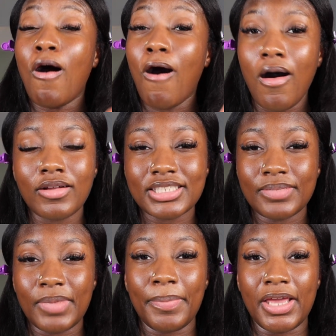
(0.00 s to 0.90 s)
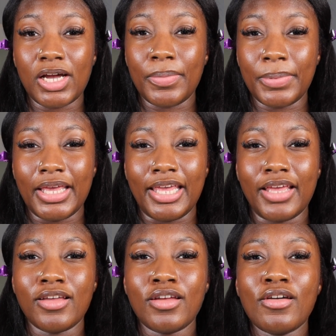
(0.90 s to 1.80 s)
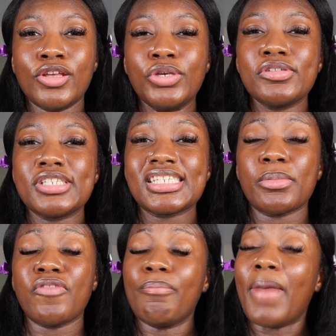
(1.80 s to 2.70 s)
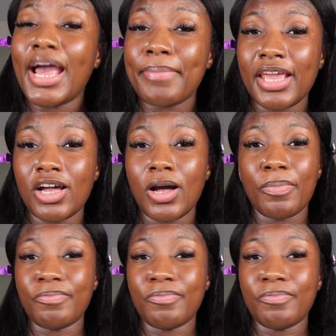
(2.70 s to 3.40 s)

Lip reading: ultimate makeup kit using some of my makeup